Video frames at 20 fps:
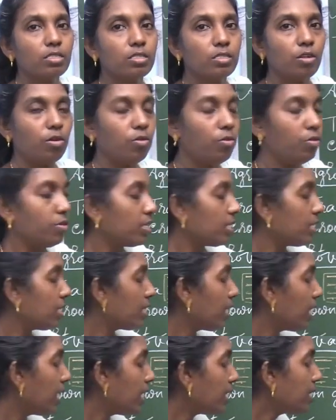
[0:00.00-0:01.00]
So,
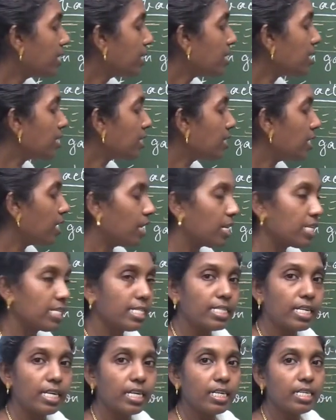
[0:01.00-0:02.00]
ssDNA,
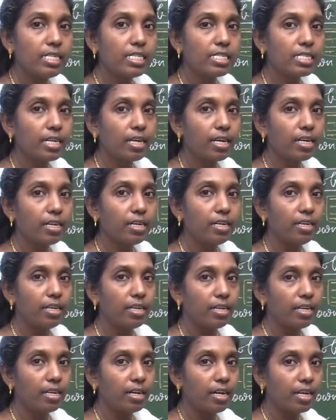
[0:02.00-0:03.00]
single stranded
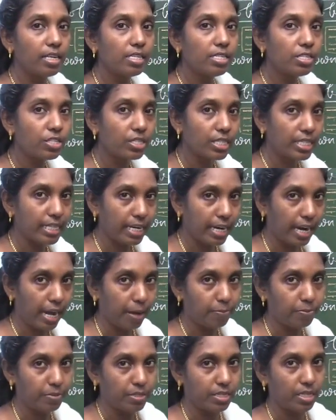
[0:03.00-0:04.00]
DNA is
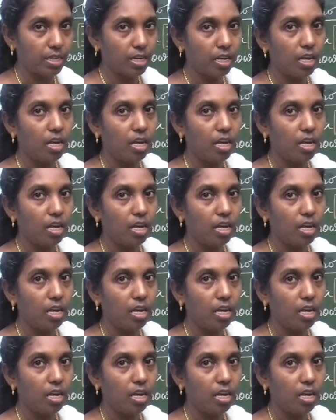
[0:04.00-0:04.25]
trapped.